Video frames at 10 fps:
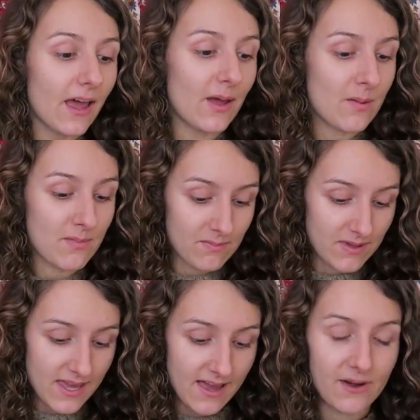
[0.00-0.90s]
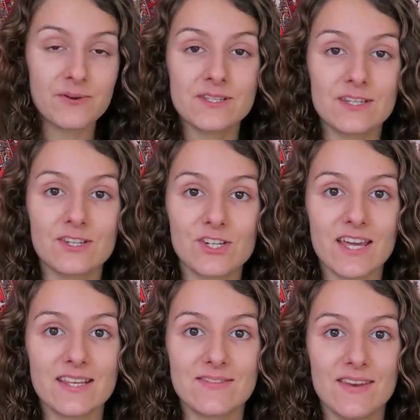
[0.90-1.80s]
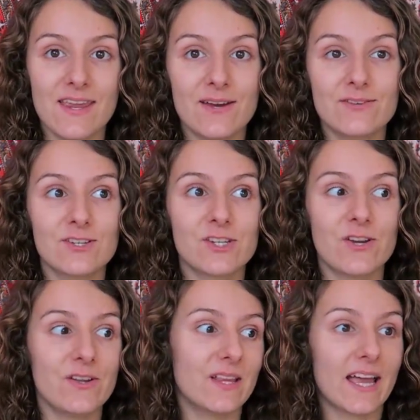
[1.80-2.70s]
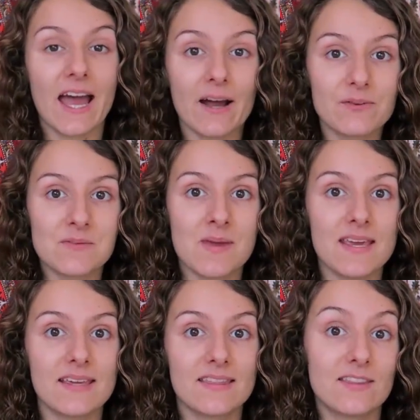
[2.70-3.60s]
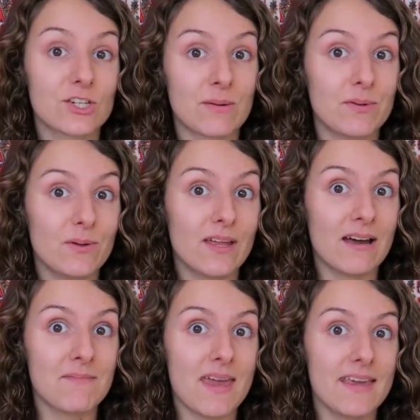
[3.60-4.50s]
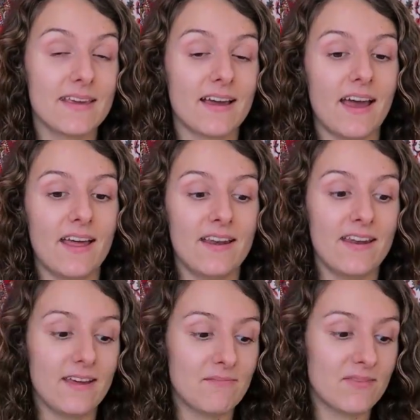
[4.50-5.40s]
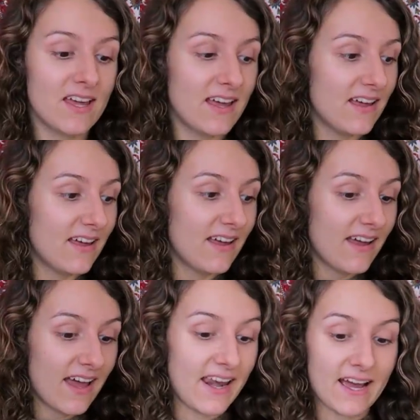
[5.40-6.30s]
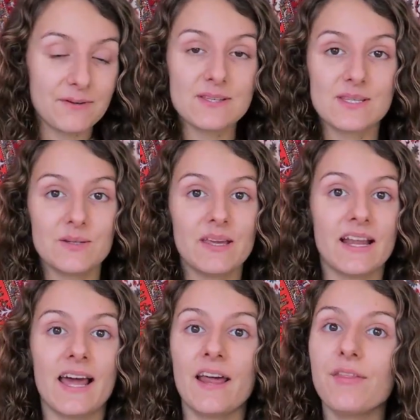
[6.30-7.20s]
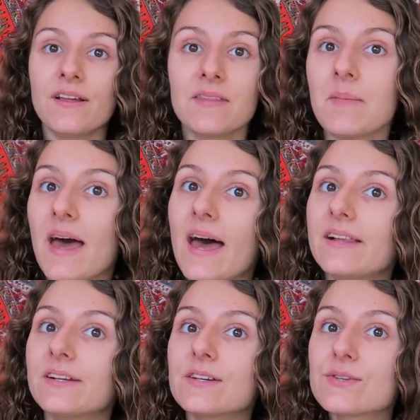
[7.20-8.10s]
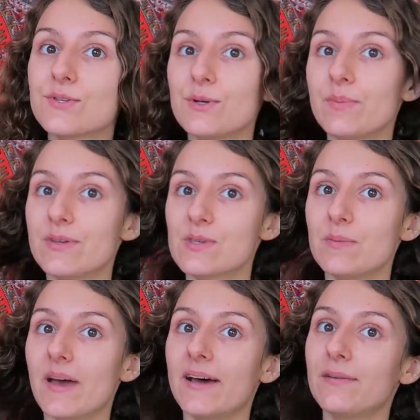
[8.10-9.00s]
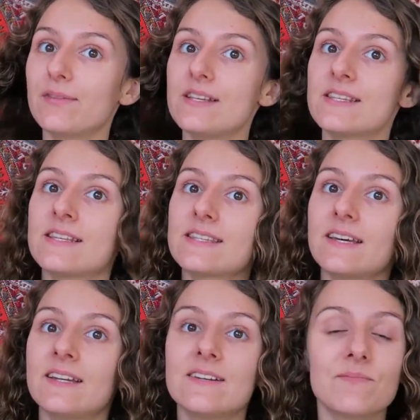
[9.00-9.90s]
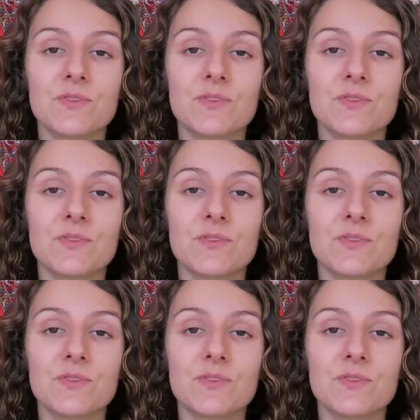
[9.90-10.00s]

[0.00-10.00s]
But yeah, I wanted to share this video to show you like how to make the shampoo that I make, and how it's doing. And I think that my hair looks super healthy since then.